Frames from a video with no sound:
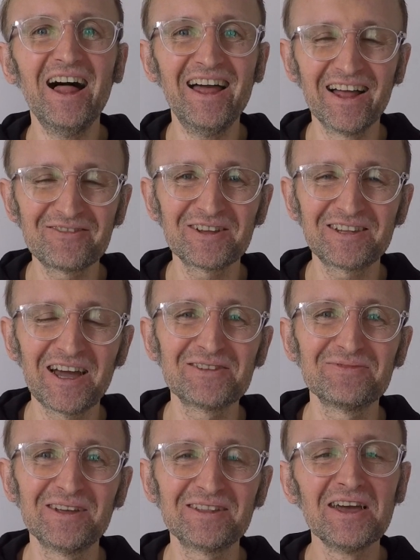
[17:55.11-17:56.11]

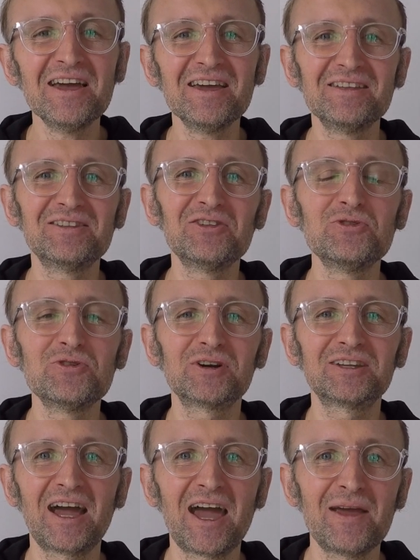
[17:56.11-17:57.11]
advertisement in the New
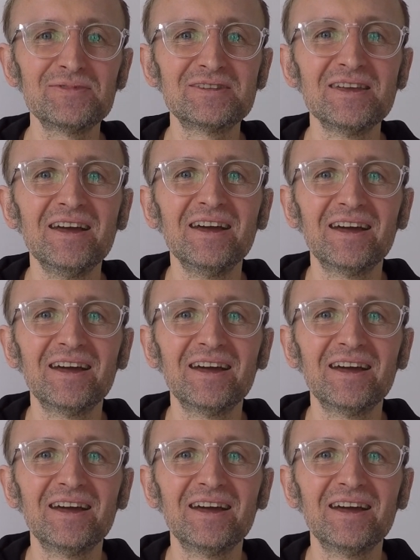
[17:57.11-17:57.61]
York Times,